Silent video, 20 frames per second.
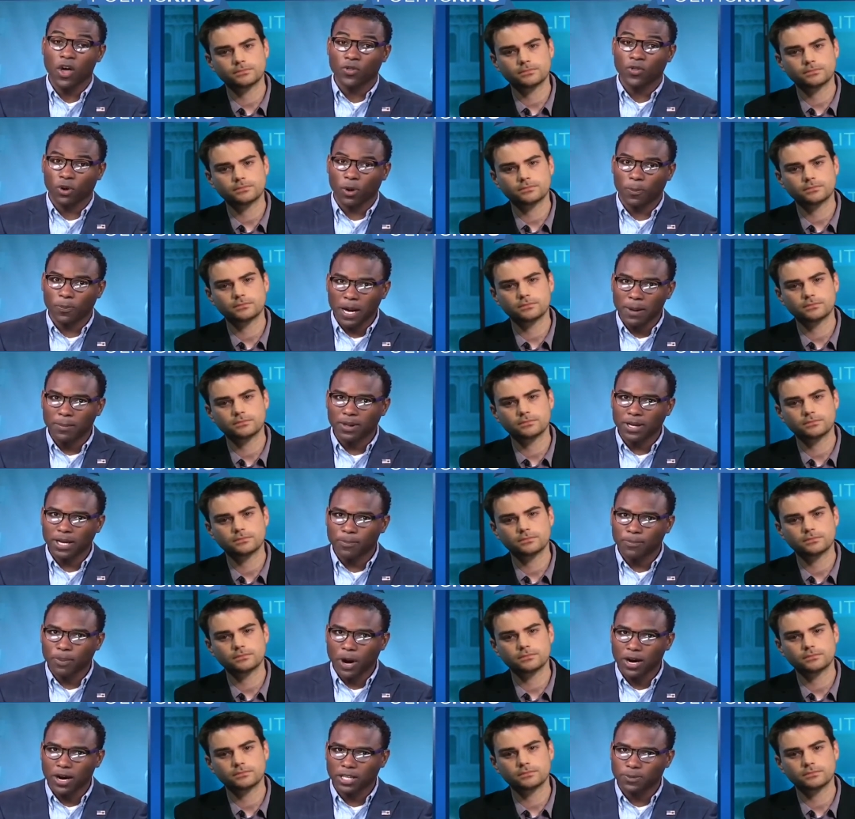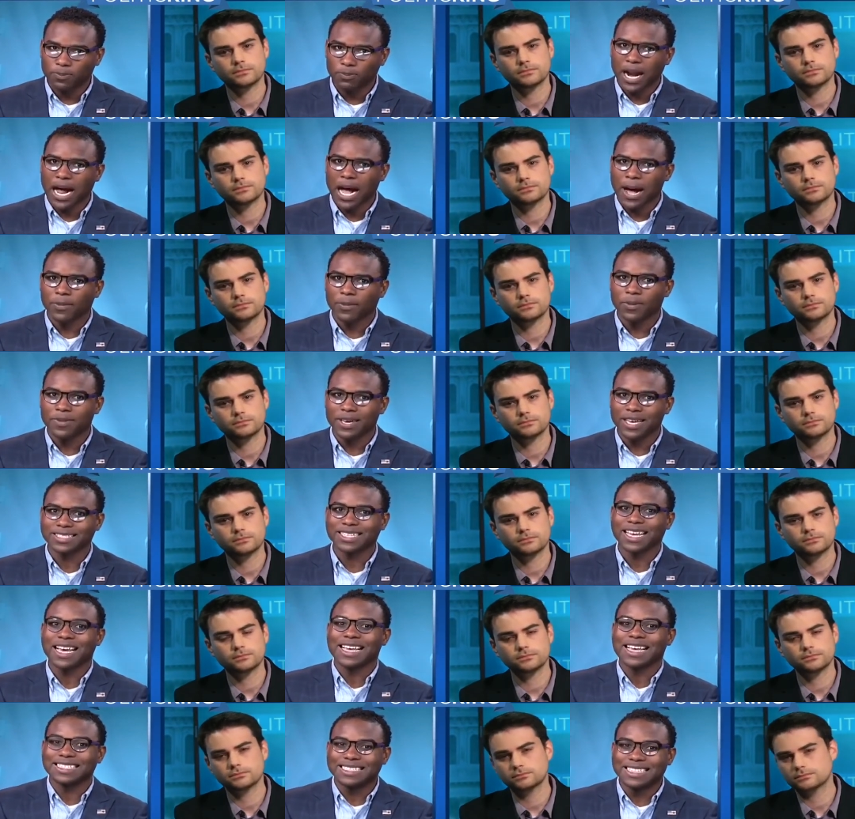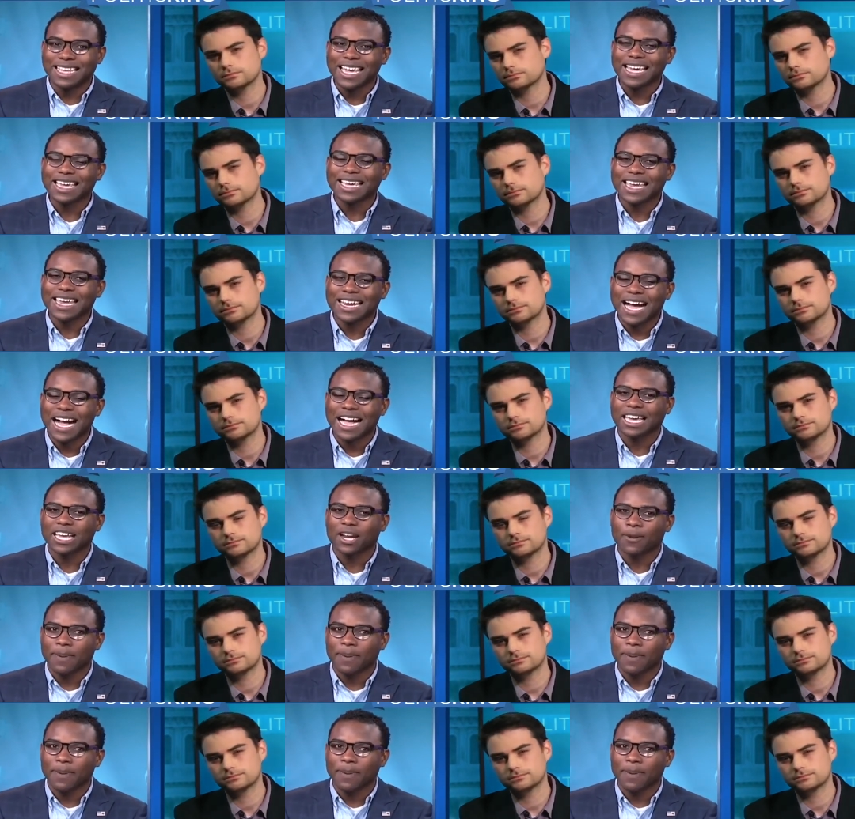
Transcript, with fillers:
Speaker 1: The Republican Party's problem is, is they cannot get a